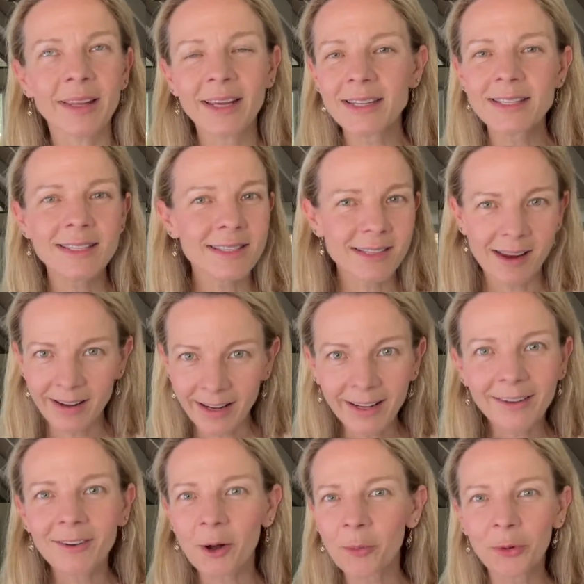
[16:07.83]
stunning.
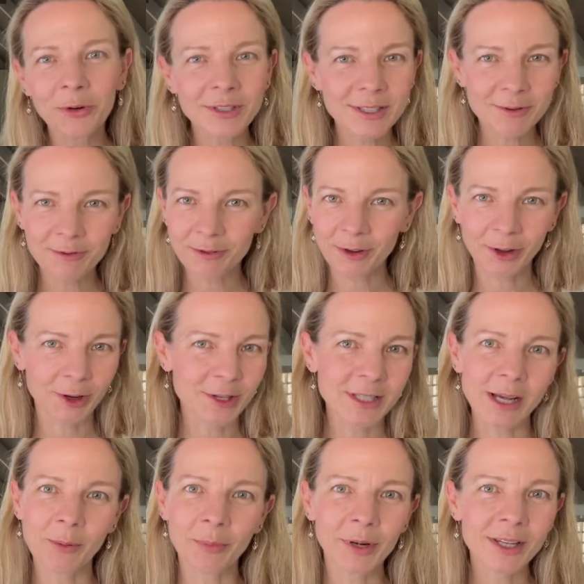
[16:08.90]
I'll put some photos
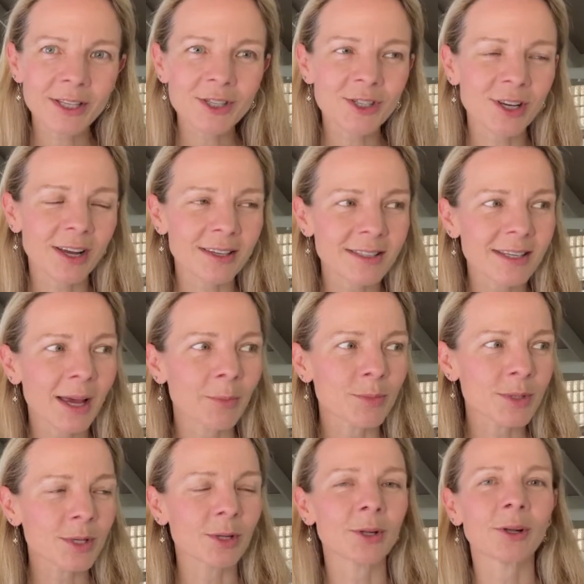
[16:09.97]
up, but it's just
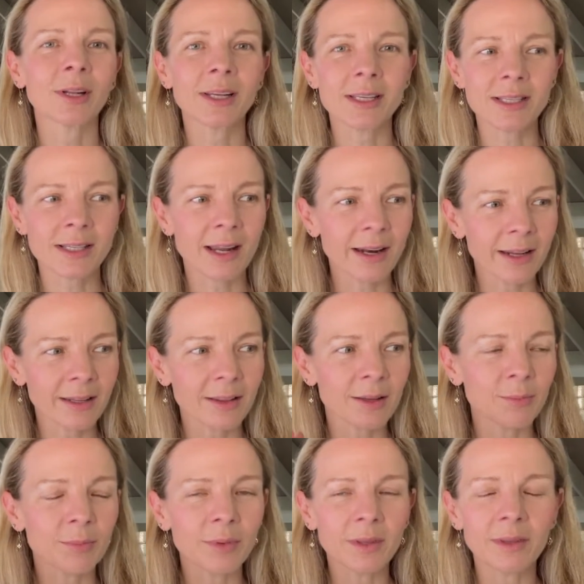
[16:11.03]
absolutely stunning.
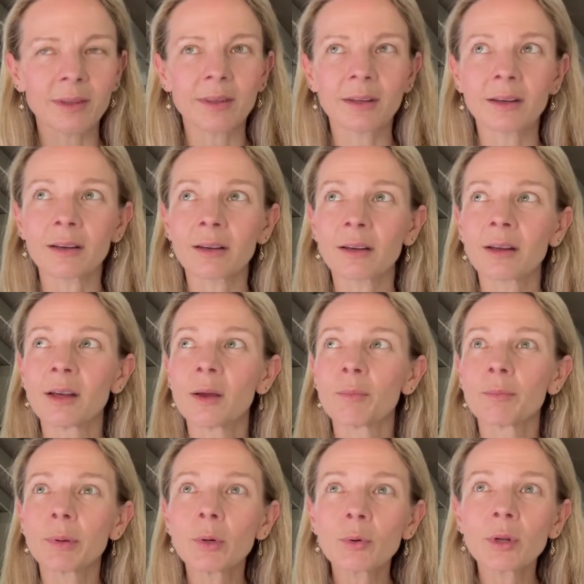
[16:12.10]
The
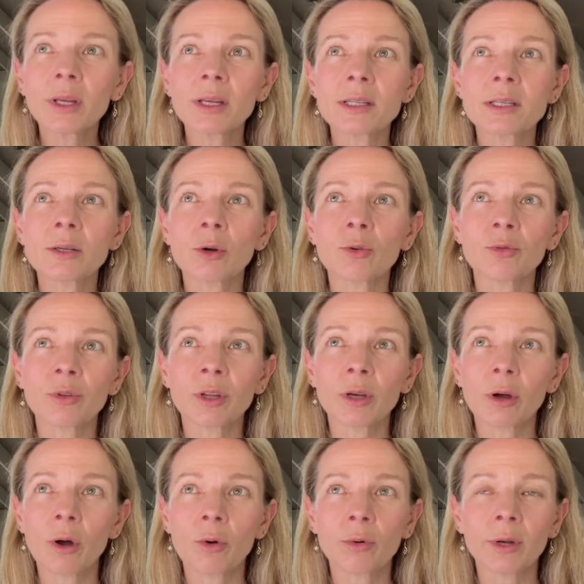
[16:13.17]
building itself with the
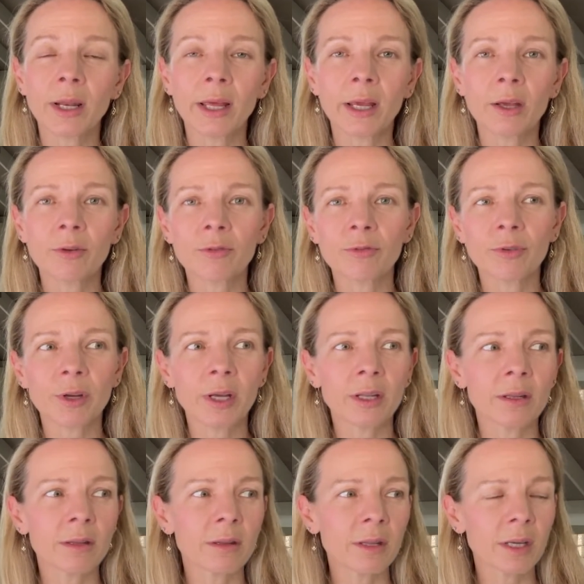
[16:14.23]
gold leaf
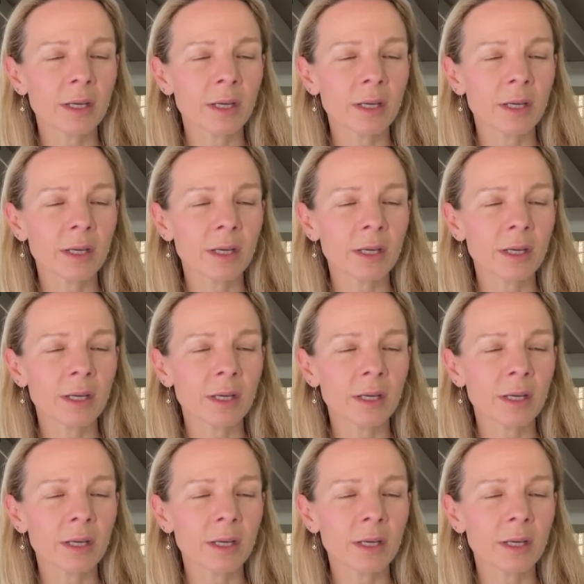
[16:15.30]
with